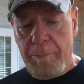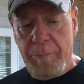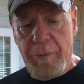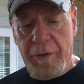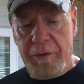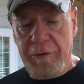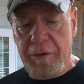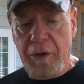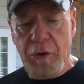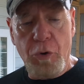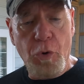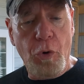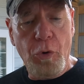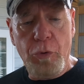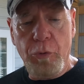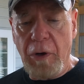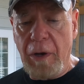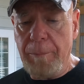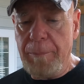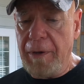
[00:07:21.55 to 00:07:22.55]
but the
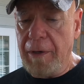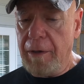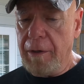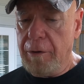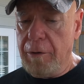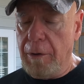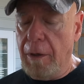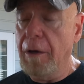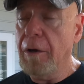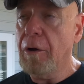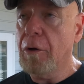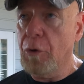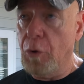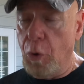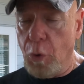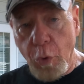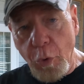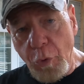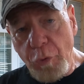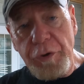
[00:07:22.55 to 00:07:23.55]
cold
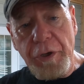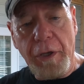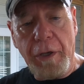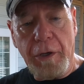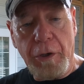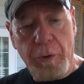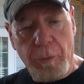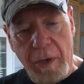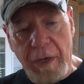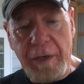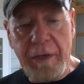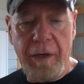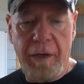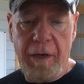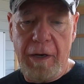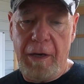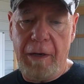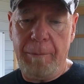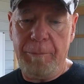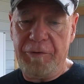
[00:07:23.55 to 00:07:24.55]

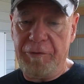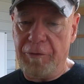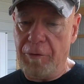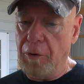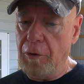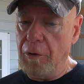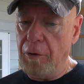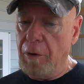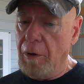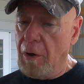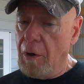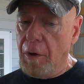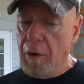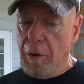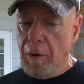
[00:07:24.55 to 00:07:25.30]
cranking amps are